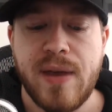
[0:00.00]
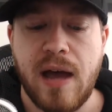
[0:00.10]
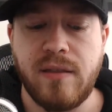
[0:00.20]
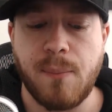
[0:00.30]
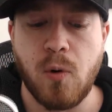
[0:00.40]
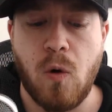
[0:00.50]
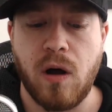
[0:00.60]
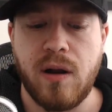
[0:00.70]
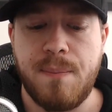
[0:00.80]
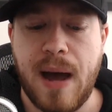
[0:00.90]
And number
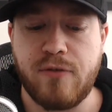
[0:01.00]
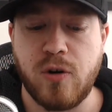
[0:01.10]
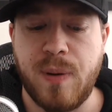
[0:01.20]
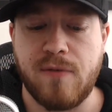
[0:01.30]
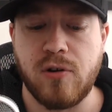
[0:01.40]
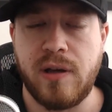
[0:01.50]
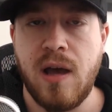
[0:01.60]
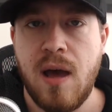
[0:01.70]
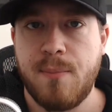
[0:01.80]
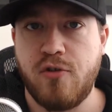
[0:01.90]
one, Patrick Beverley,
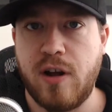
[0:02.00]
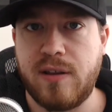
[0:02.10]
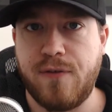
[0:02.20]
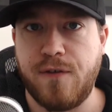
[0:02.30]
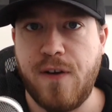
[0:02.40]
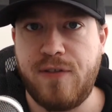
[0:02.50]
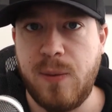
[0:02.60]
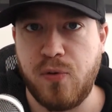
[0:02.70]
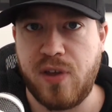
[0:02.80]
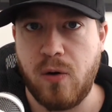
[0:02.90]
projected for
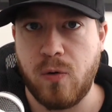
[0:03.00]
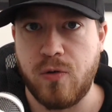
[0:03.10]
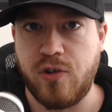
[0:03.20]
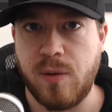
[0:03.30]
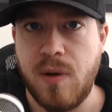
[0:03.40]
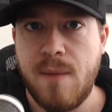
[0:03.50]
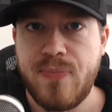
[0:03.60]
50% ownership,